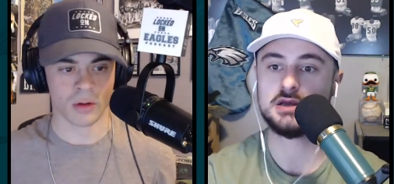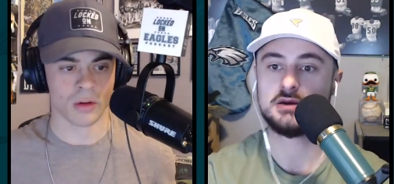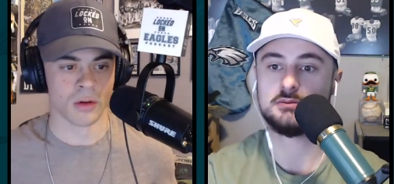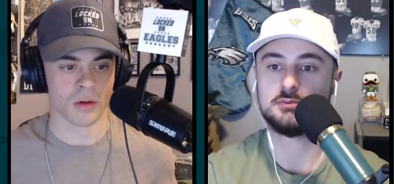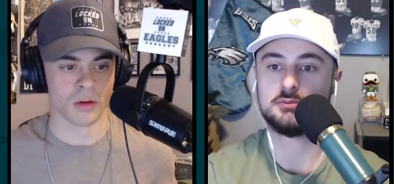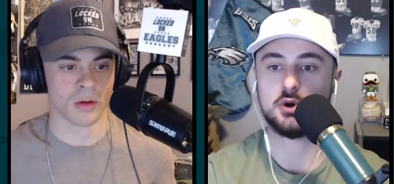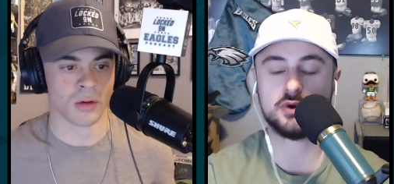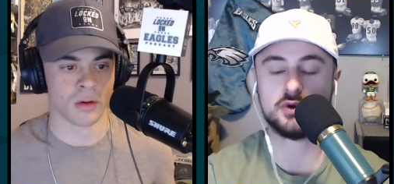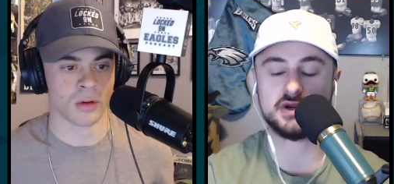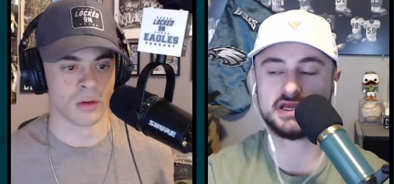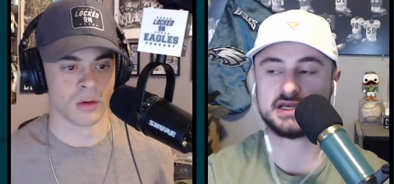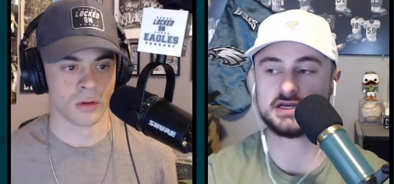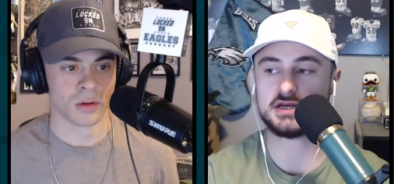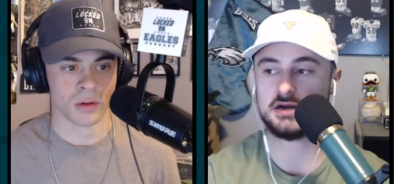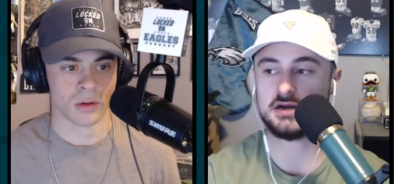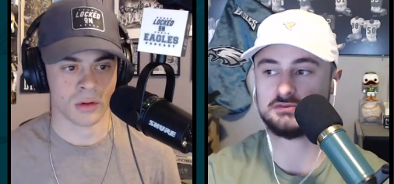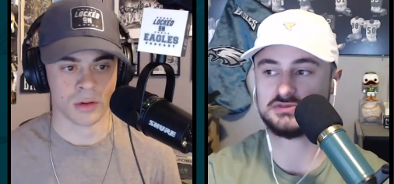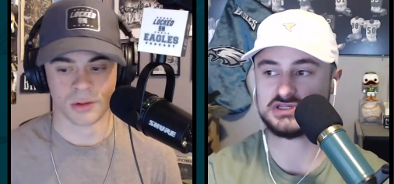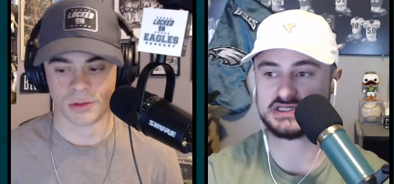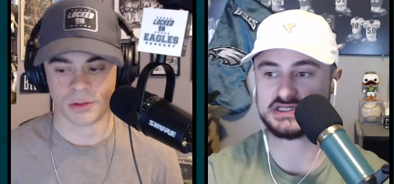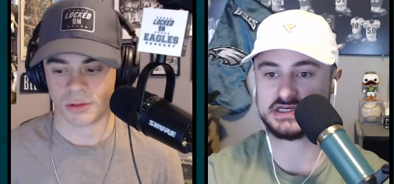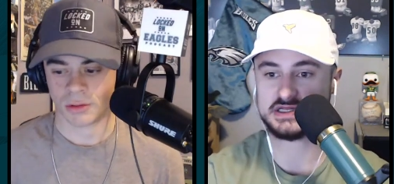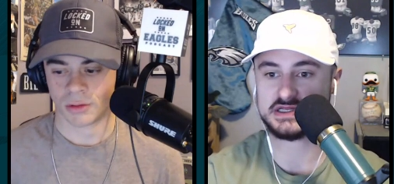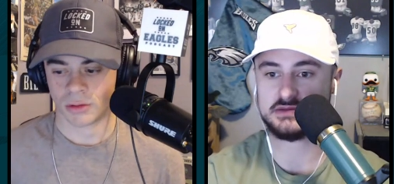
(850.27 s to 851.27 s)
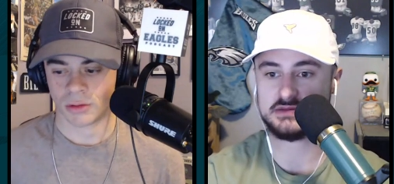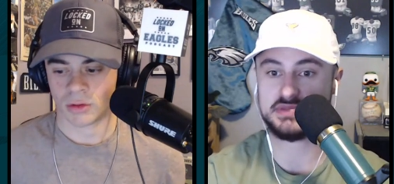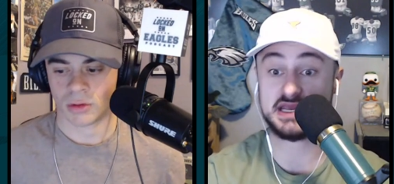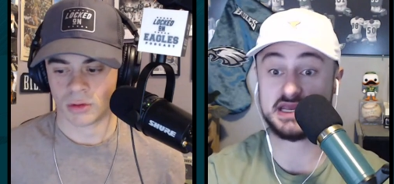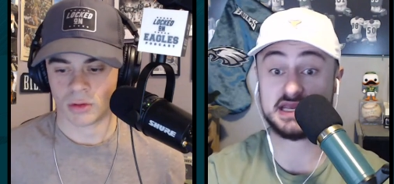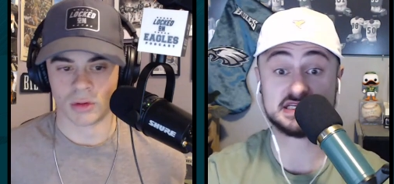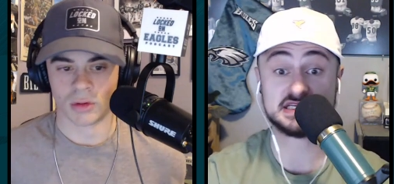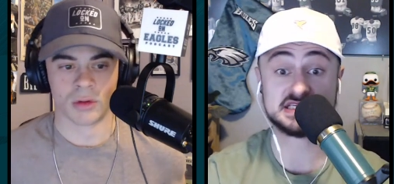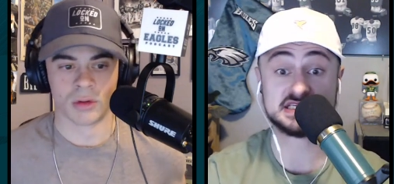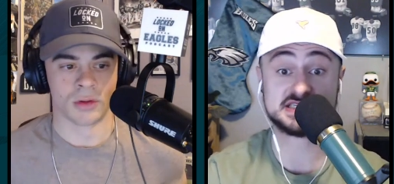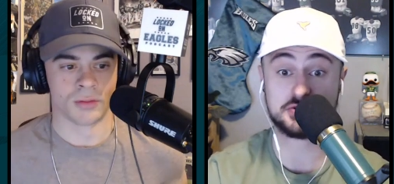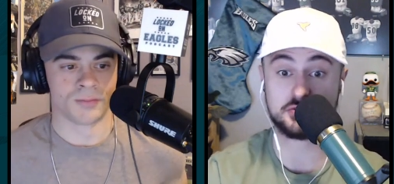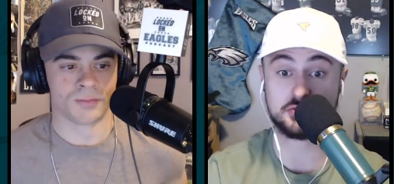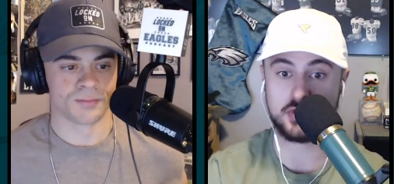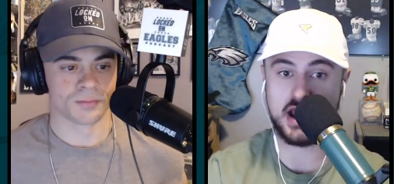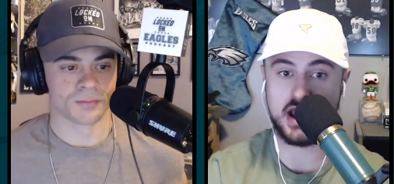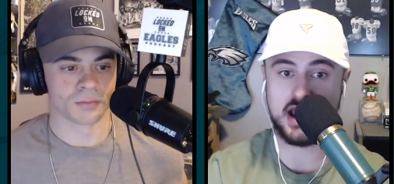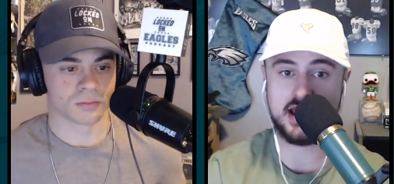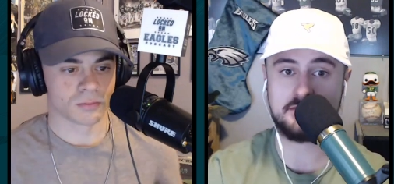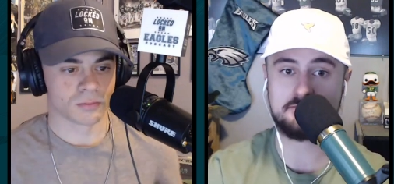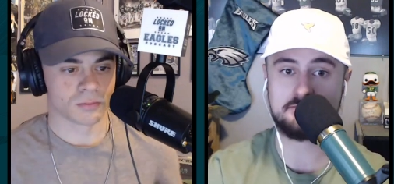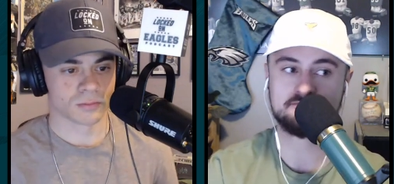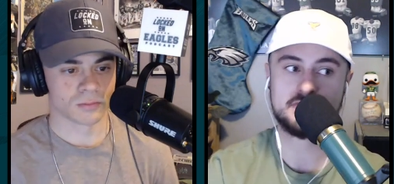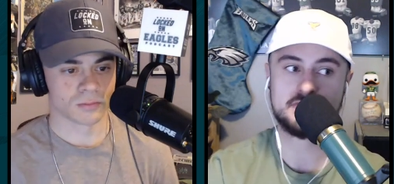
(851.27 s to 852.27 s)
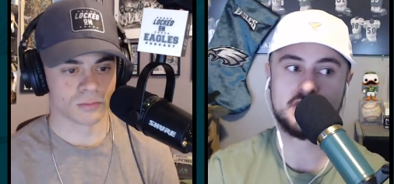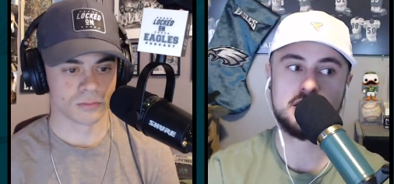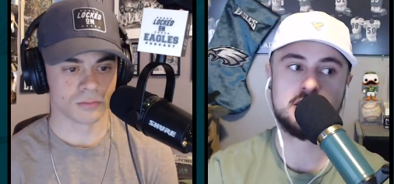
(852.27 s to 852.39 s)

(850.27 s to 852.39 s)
Speaker 1: But when it comes to the biggest threat,